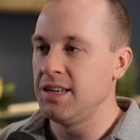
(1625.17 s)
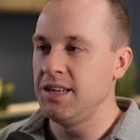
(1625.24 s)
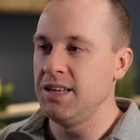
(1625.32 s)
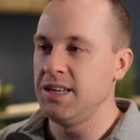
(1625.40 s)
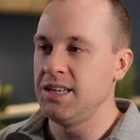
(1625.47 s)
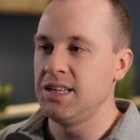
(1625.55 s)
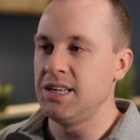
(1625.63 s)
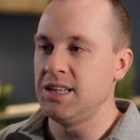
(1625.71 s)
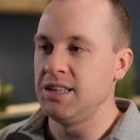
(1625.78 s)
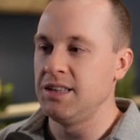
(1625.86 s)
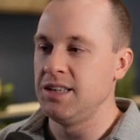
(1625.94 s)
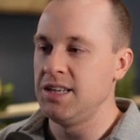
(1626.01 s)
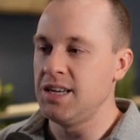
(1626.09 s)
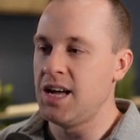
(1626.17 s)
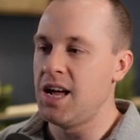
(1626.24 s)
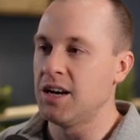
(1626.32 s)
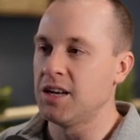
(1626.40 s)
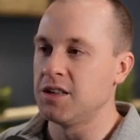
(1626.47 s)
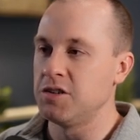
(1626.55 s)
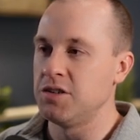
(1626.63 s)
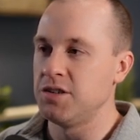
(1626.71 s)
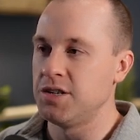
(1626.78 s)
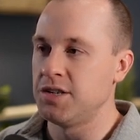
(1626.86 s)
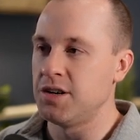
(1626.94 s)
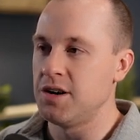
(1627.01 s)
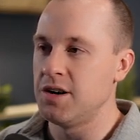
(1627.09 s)
in the
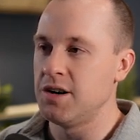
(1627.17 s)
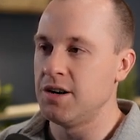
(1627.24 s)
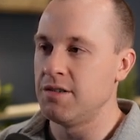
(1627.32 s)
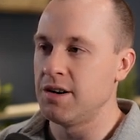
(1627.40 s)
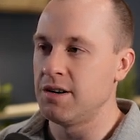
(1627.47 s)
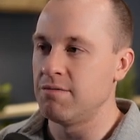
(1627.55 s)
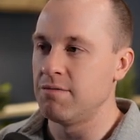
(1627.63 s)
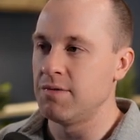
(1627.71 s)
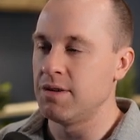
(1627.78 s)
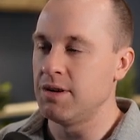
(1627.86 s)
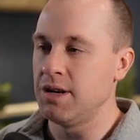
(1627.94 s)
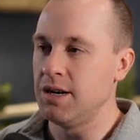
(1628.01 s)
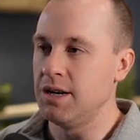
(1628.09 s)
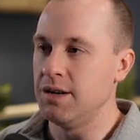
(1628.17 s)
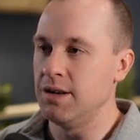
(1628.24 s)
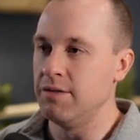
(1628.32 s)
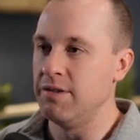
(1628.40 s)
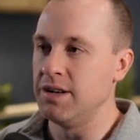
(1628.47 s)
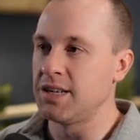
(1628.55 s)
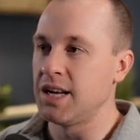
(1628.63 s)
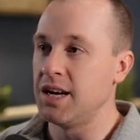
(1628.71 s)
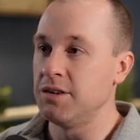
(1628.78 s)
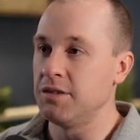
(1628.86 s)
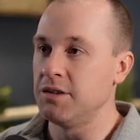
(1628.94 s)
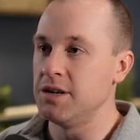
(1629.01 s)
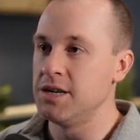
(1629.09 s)
onCollisionStart event
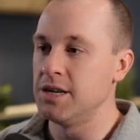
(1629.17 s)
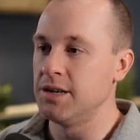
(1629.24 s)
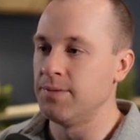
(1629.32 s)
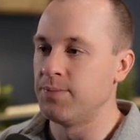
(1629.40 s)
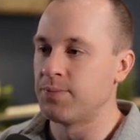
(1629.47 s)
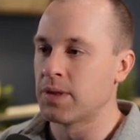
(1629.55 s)
handler here.